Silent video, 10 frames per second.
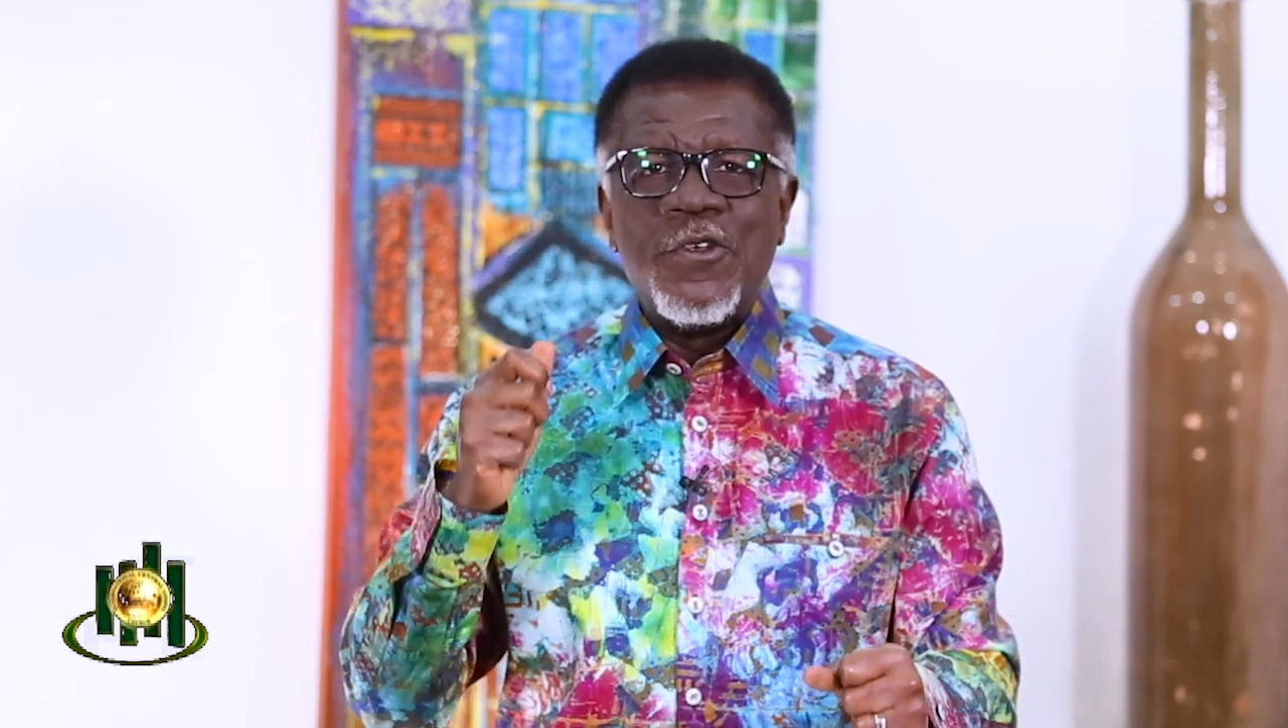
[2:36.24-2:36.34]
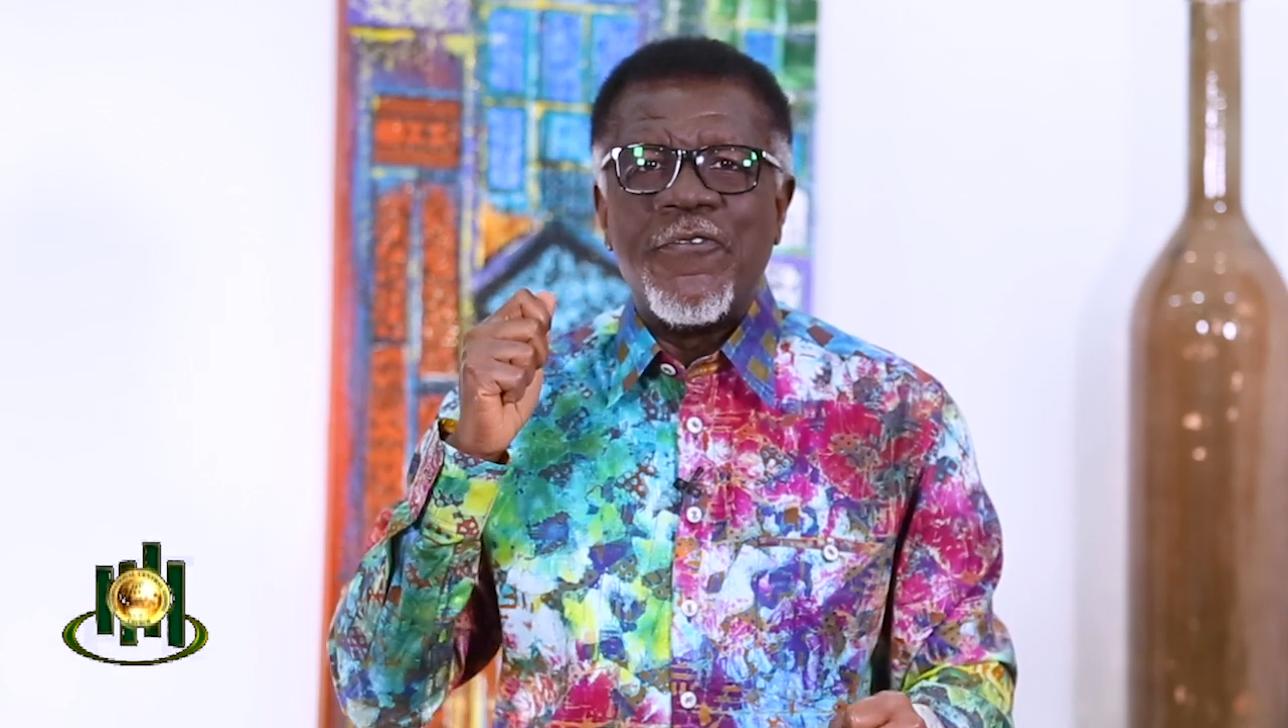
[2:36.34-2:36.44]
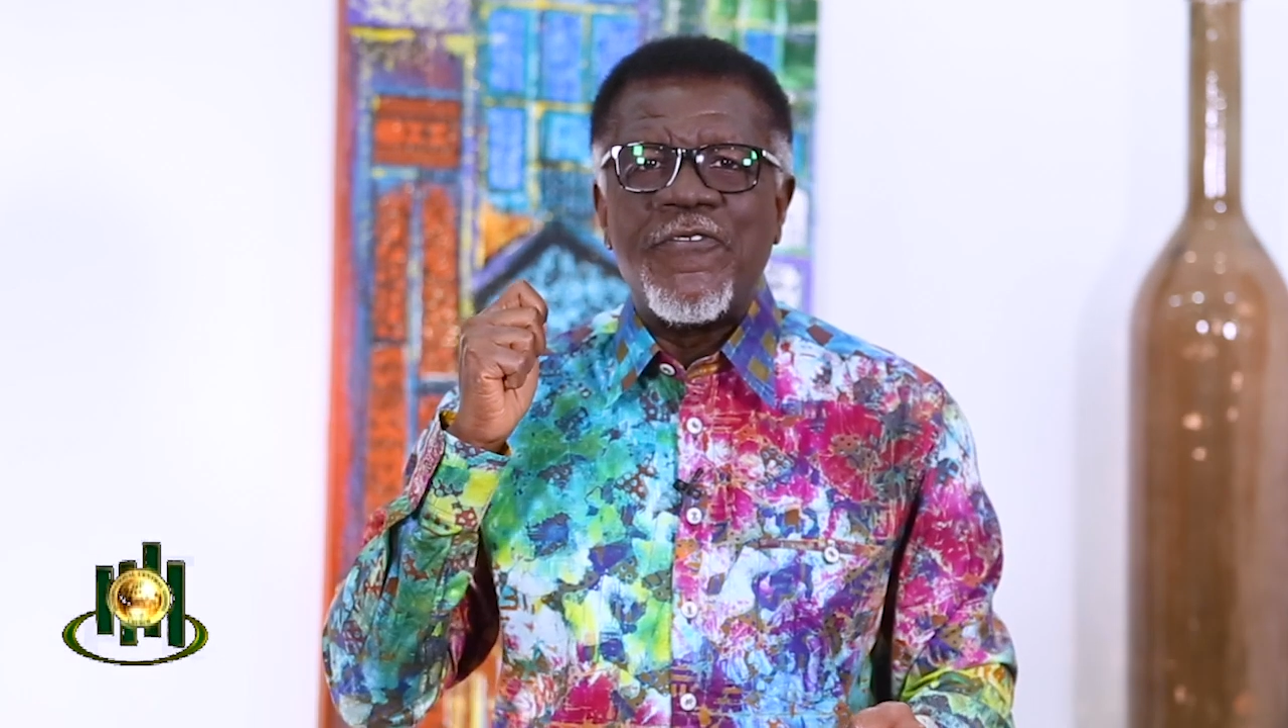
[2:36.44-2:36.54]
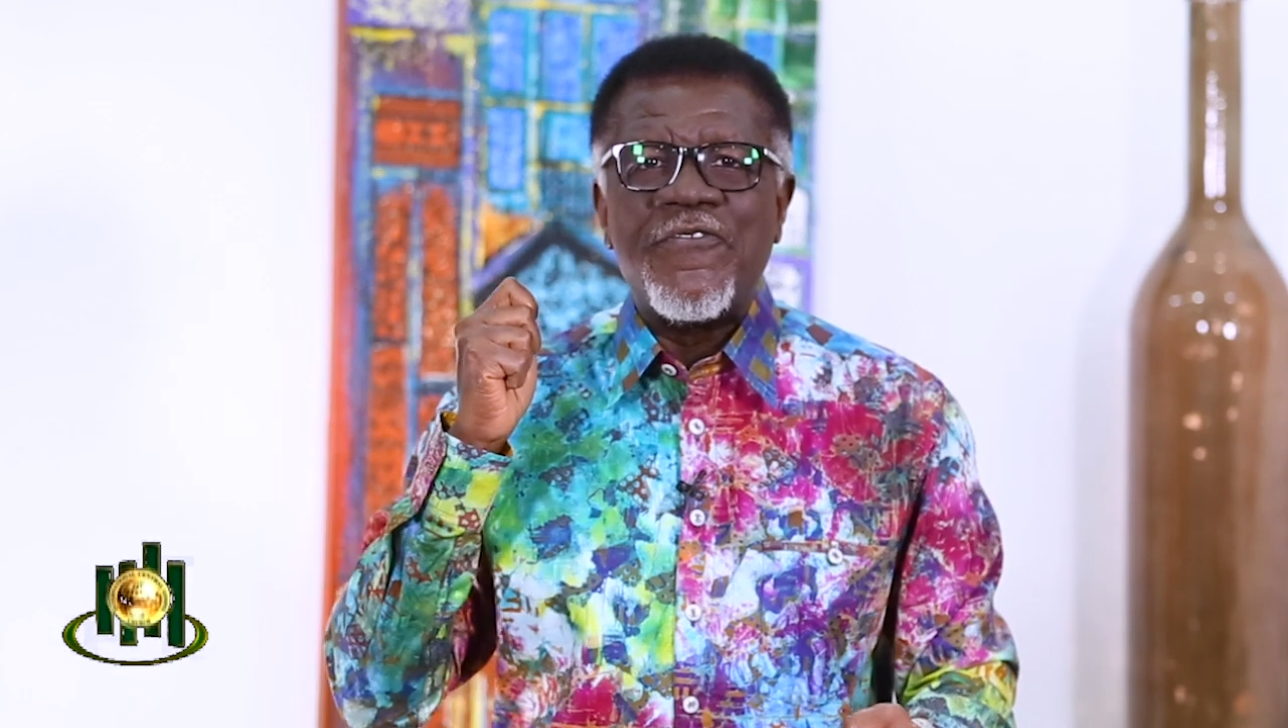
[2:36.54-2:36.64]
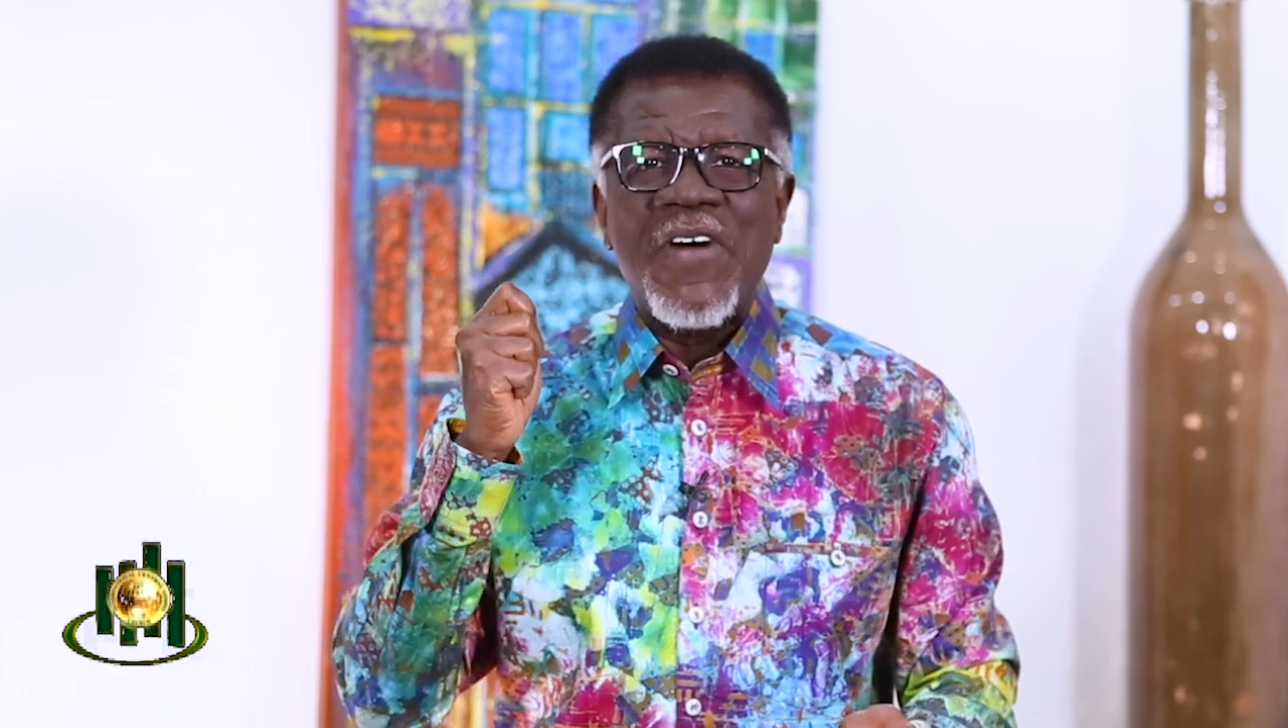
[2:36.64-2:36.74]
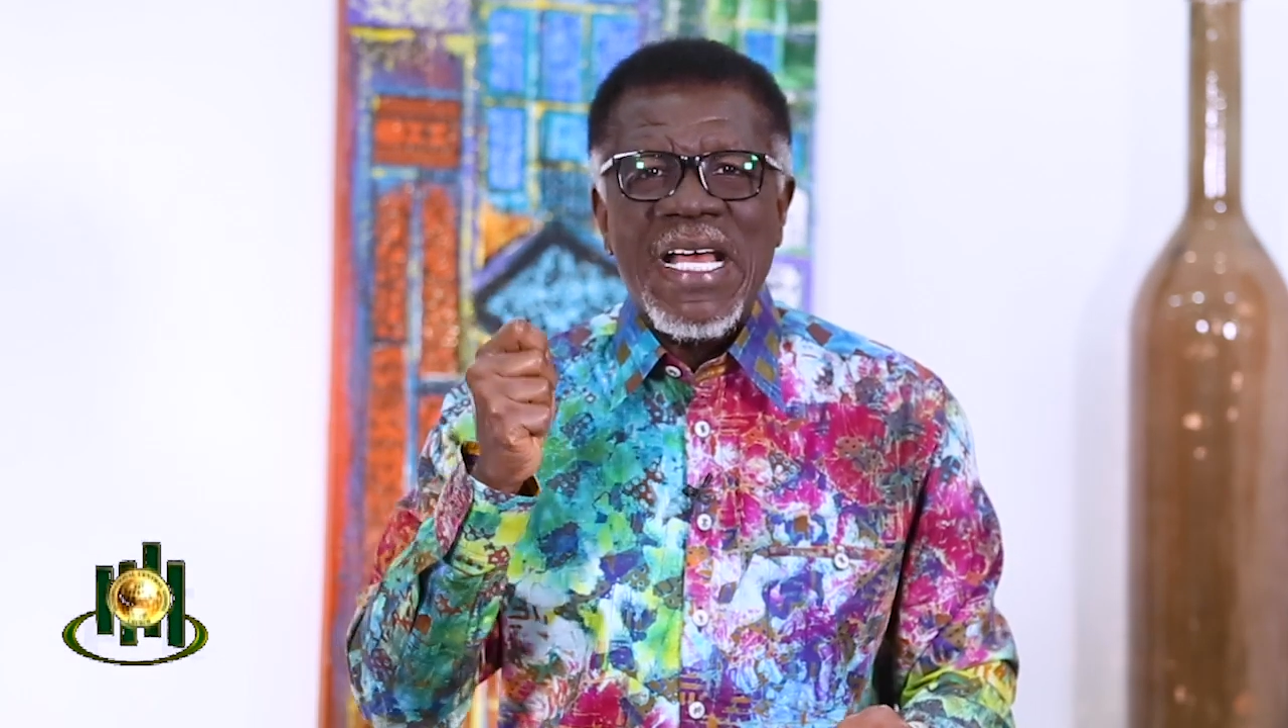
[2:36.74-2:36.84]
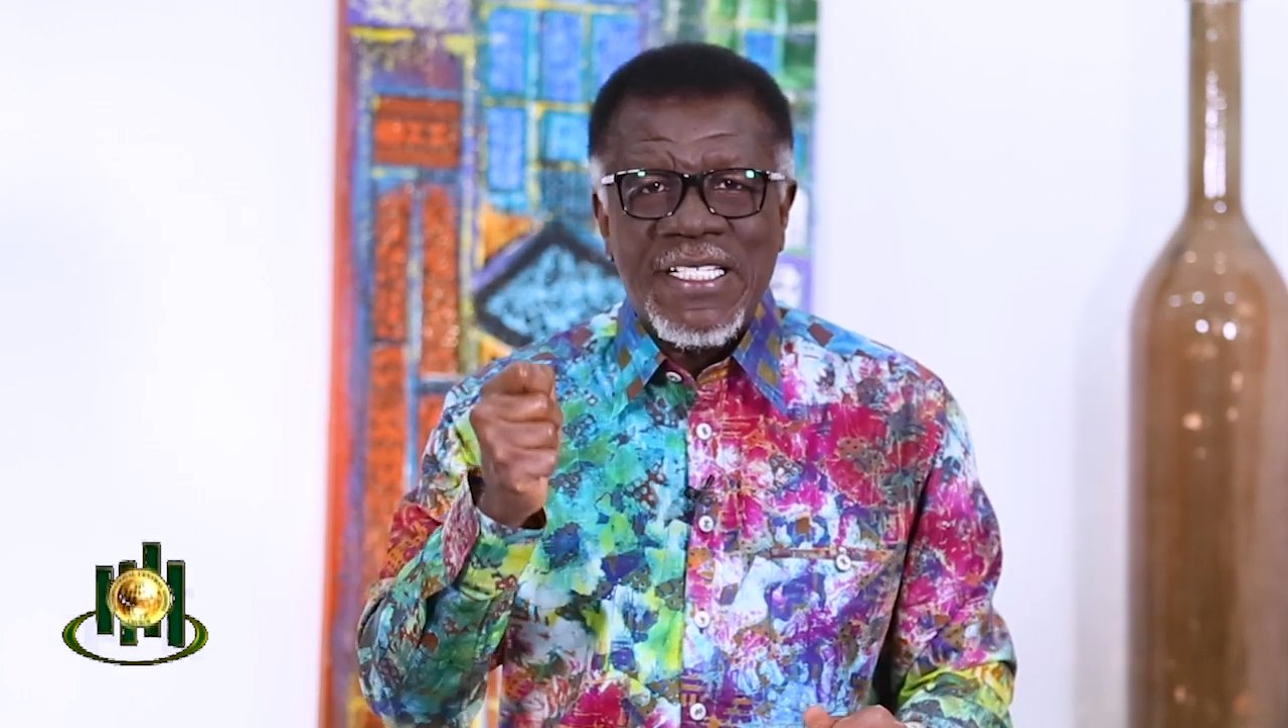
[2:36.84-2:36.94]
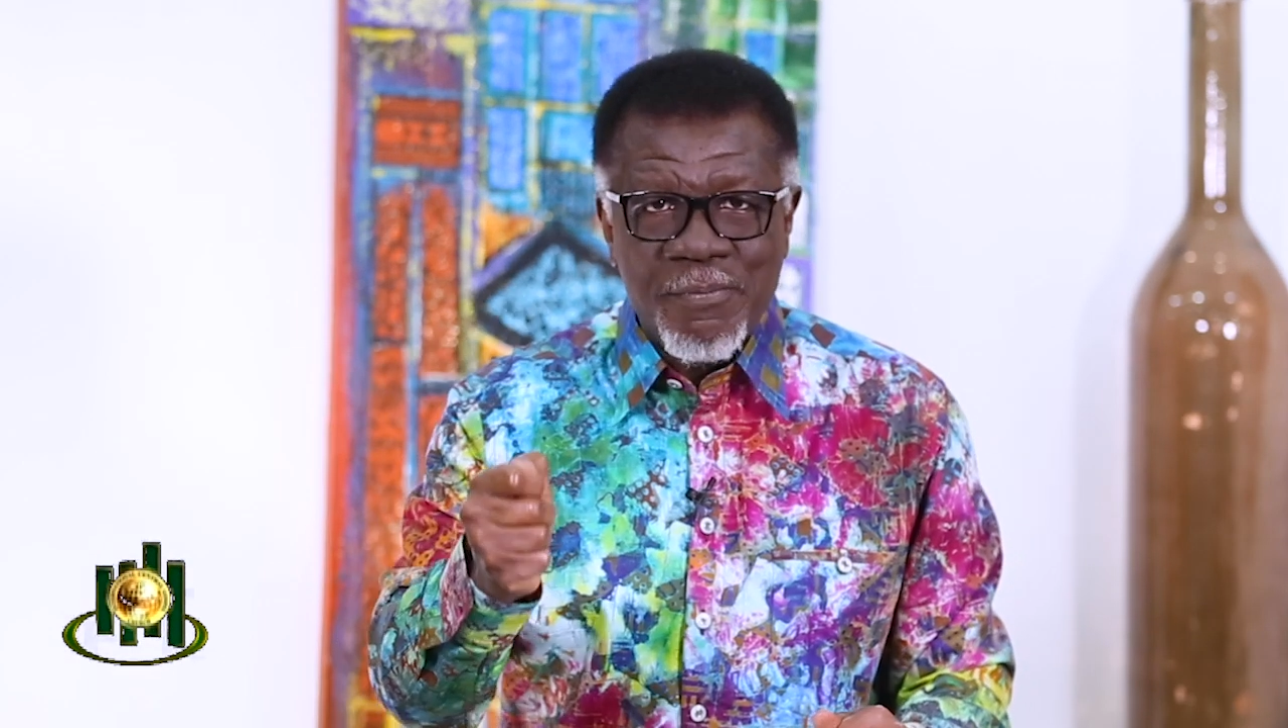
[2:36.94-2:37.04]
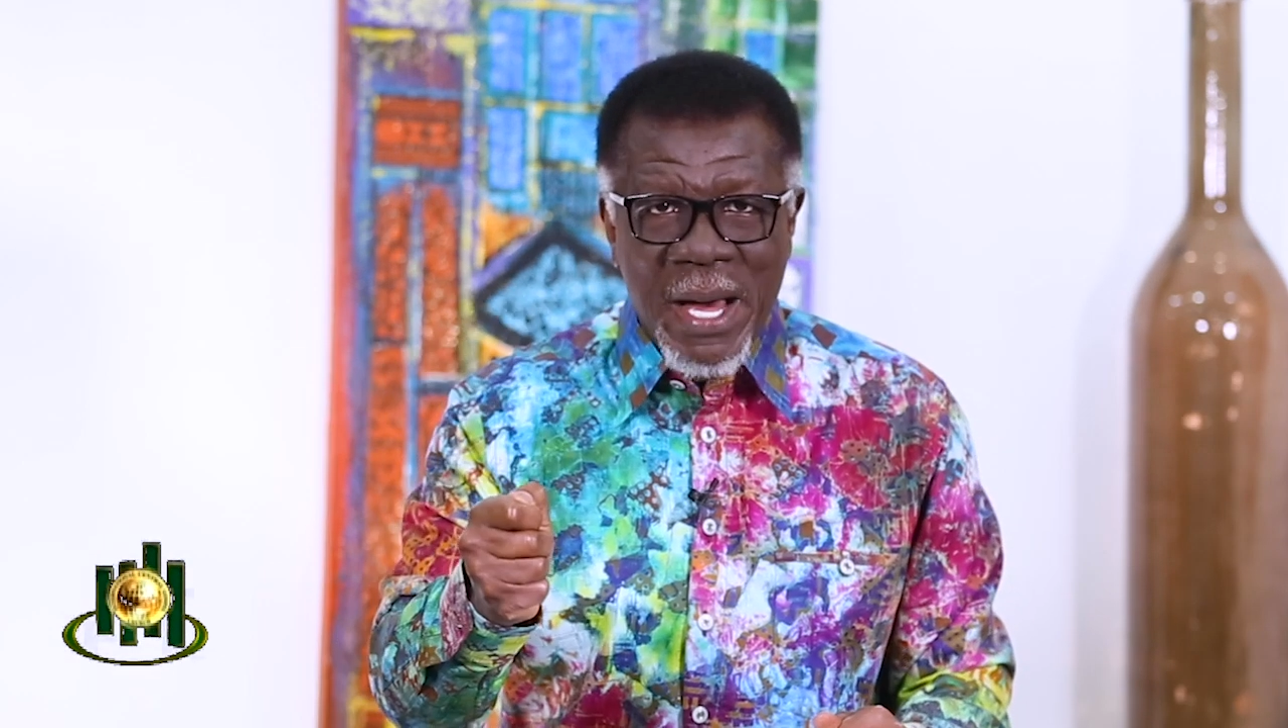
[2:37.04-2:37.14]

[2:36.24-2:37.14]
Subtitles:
you fight